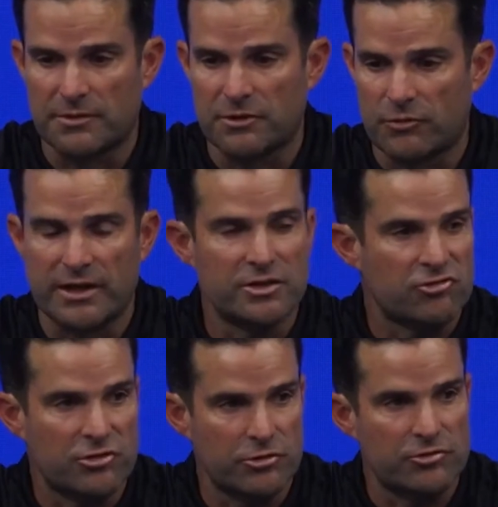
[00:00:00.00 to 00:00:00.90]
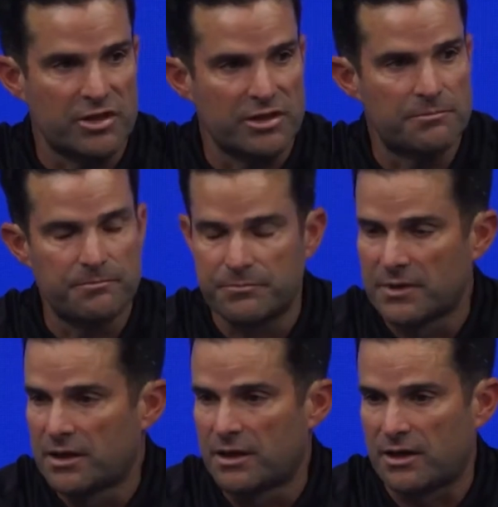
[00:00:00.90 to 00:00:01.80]
great addition to their team.
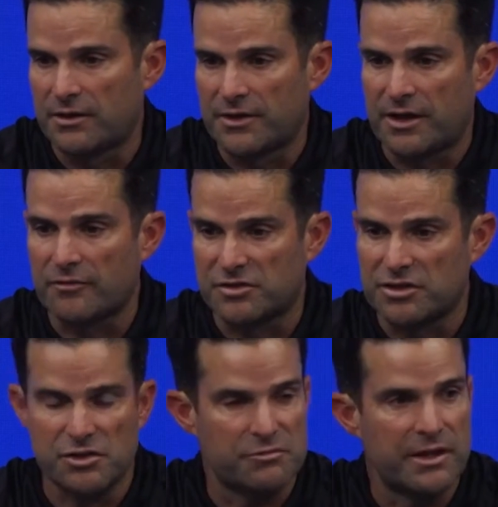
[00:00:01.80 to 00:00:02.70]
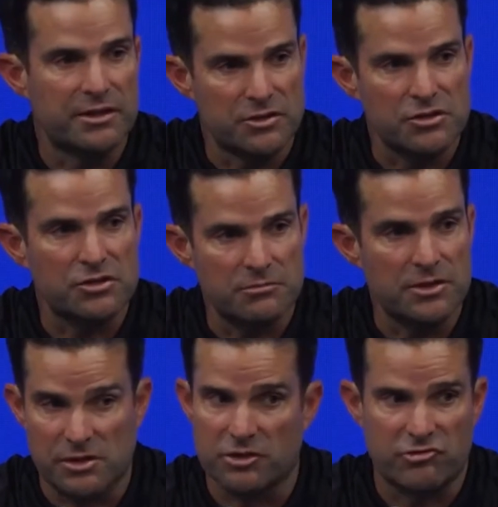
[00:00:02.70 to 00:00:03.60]
That obviously his speed
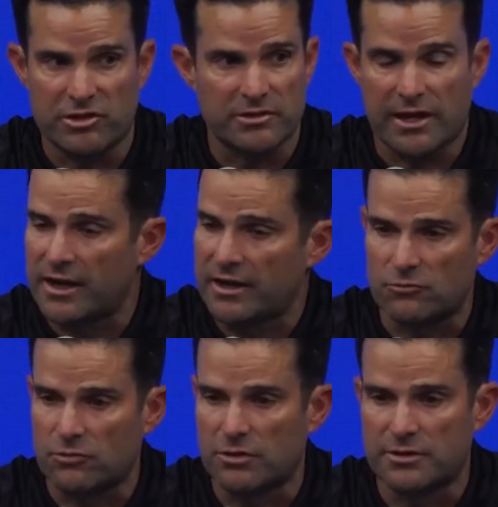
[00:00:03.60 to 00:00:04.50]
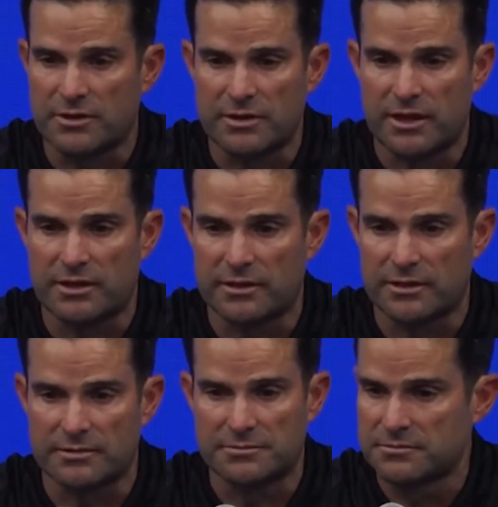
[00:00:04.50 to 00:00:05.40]
is legit. That guy can run,
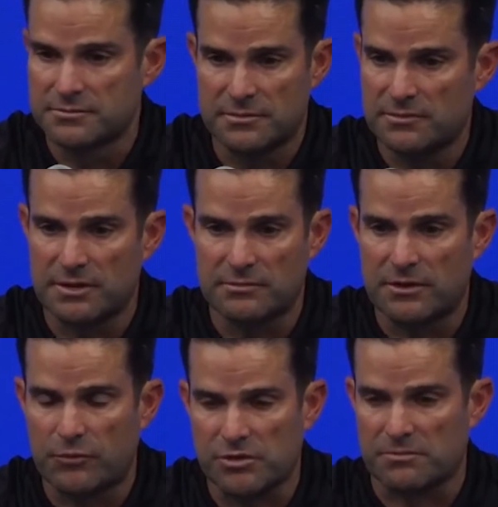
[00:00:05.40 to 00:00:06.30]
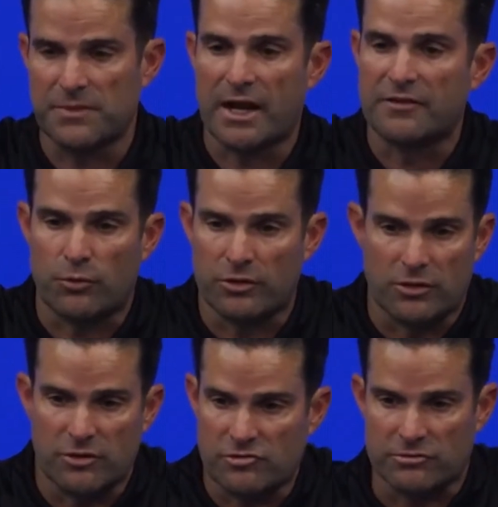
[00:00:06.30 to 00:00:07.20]
and if it was 94
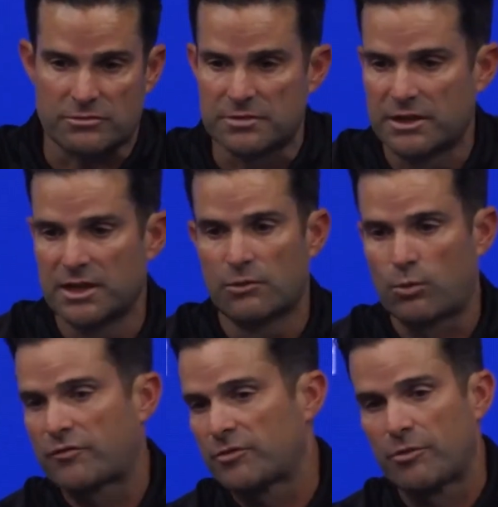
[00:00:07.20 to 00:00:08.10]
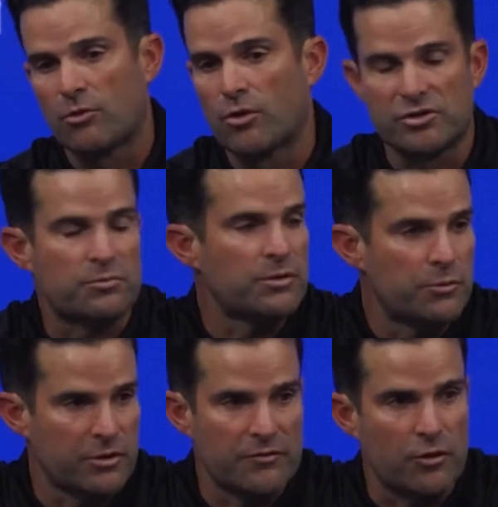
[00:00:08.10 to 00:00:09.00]
yards or wherever the ball was, we
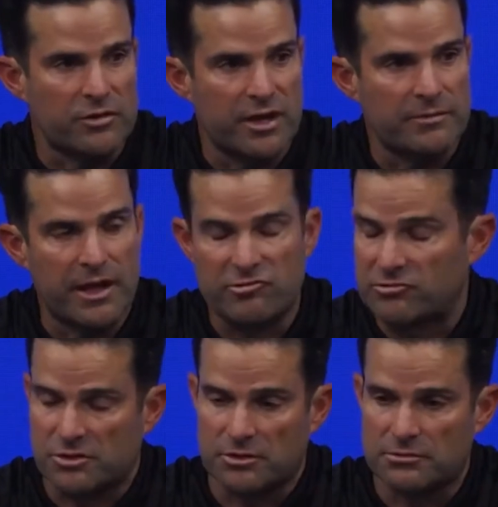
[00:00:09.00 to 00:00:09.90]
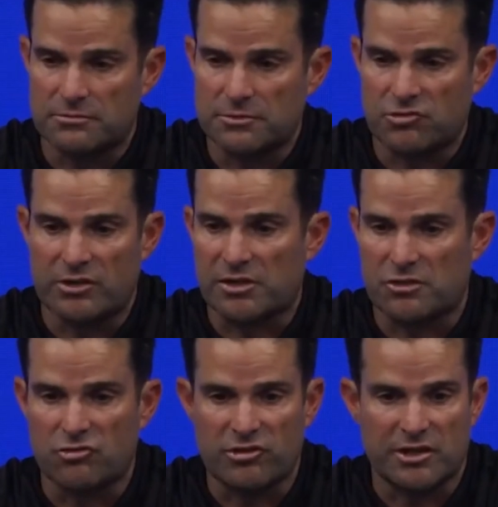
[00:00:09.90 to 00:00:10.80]
were gonna have a hard time catching him. So it was good
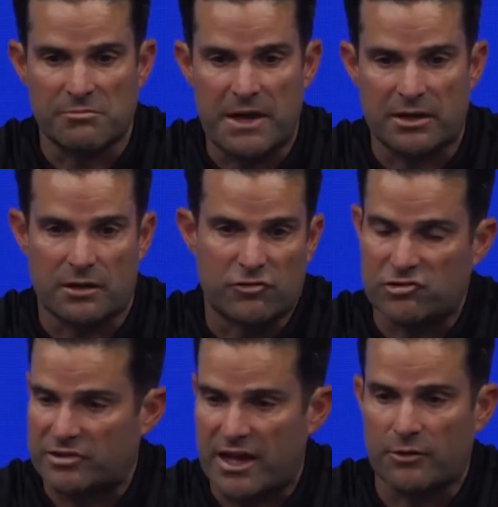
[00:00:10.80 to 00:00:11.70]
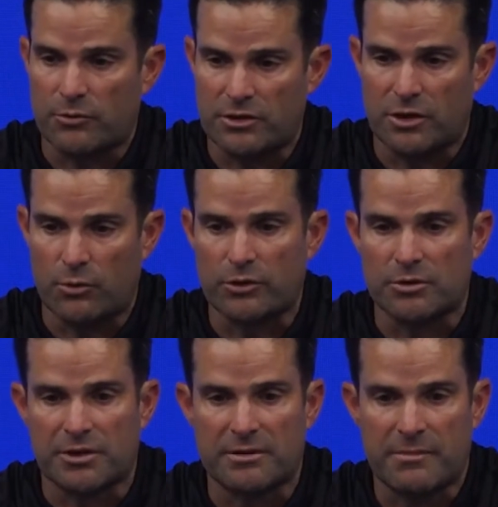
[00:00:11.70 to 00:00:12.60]
execution against man coverage and a down that we were gonna
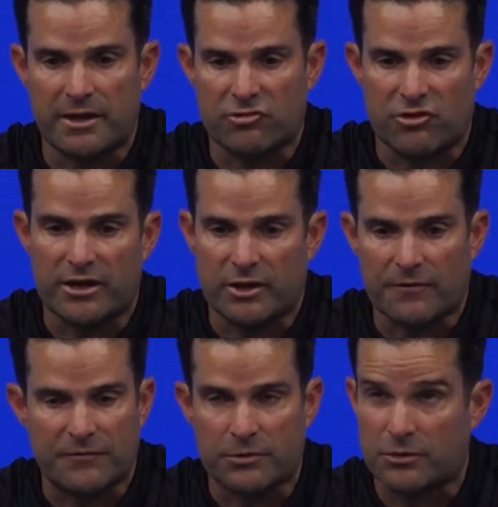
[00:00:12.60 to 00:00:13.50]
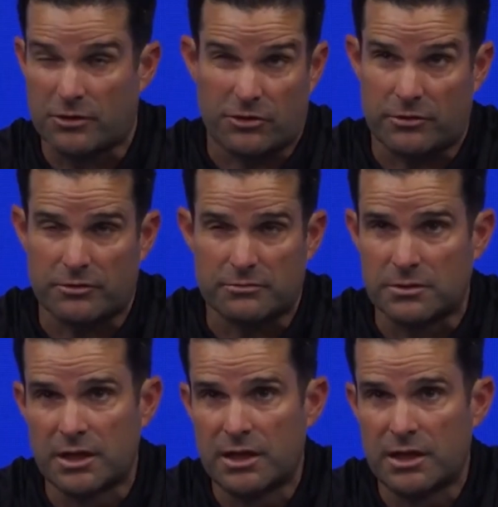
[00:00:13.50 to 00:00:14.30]
play man to try and get off the field on third and